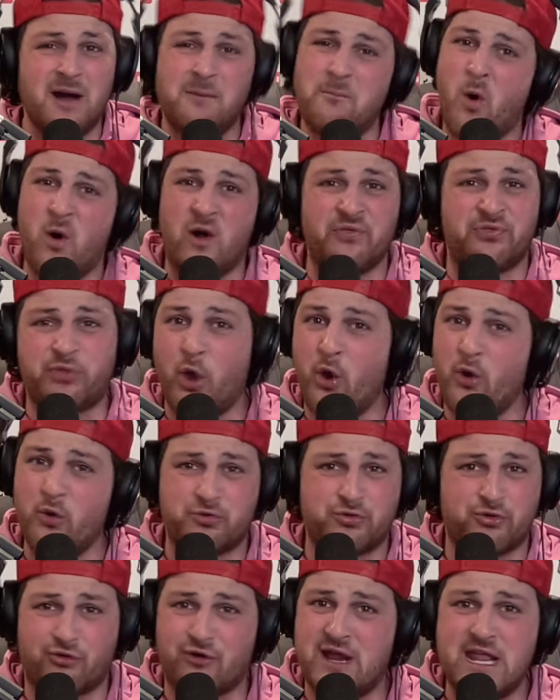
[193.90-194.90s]
Come on,
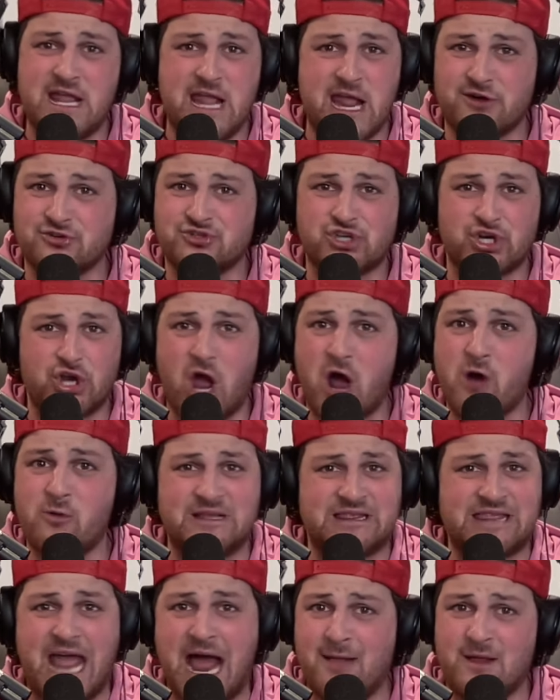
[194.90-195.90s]
2-3 years ago
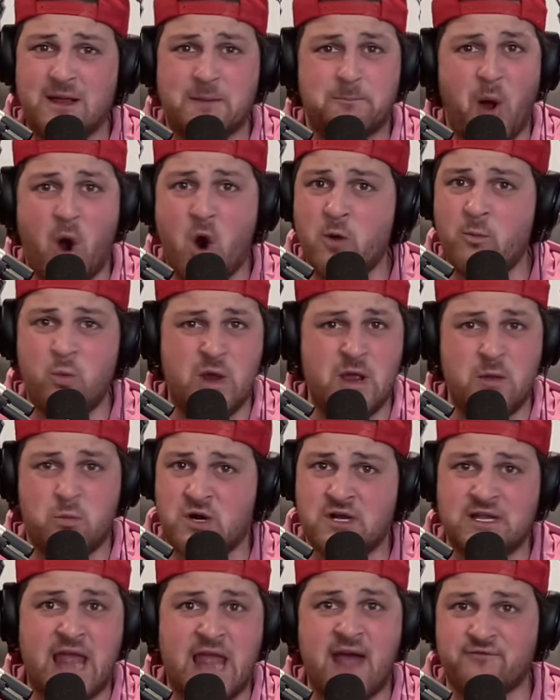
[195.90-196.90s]
with Alec Boehm, we
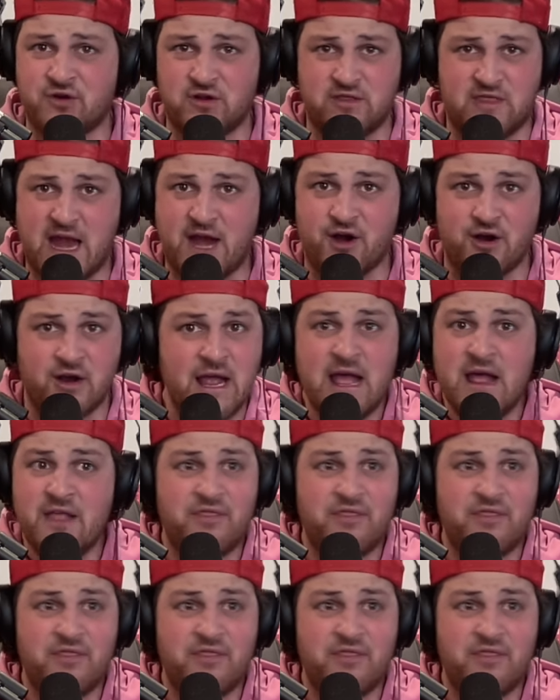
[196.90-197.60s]
were never there.